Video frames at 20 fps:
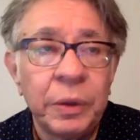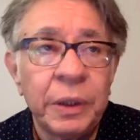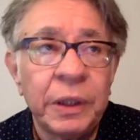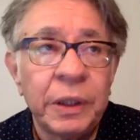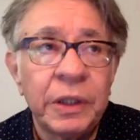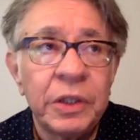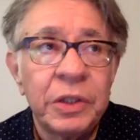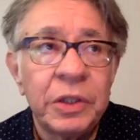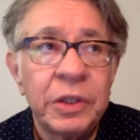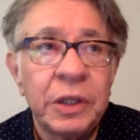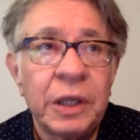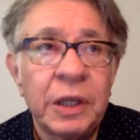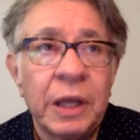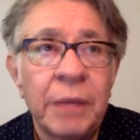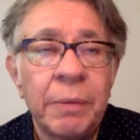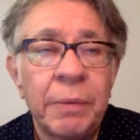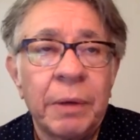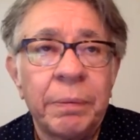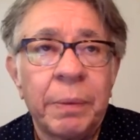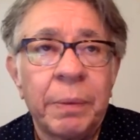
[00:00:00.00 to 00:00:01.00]
And she came
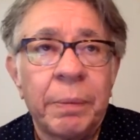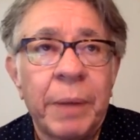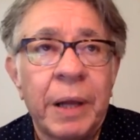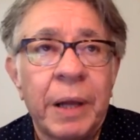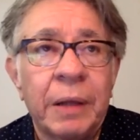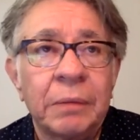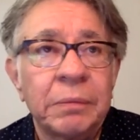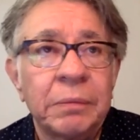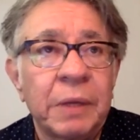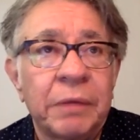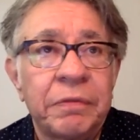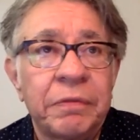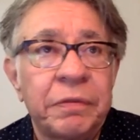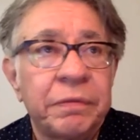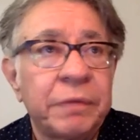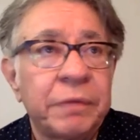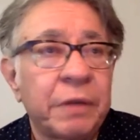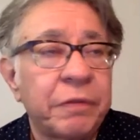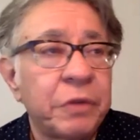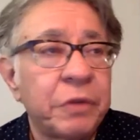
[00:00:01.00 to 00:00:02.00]
up about a,
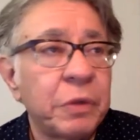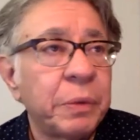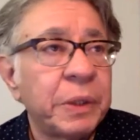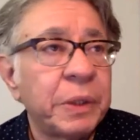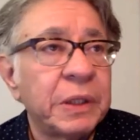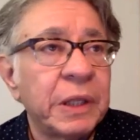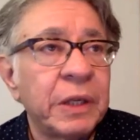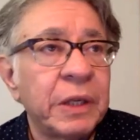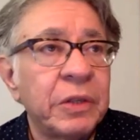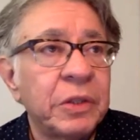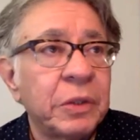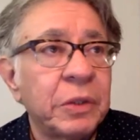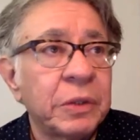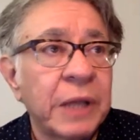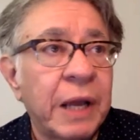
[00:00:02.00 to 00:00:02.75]
few weeks later. She goes, I